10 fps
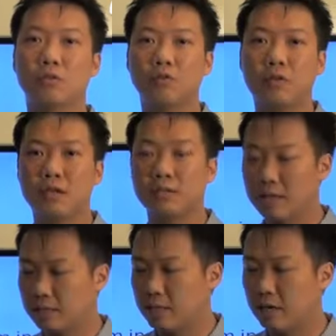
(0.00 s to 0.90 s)
of years
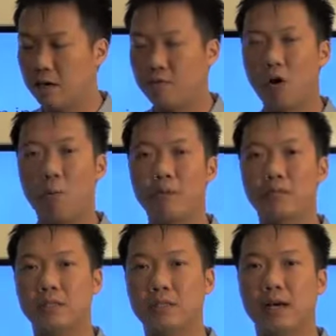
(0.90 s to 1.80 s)
as the earth orbits
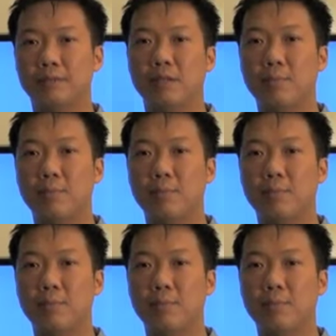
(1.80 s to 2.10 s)
the sun,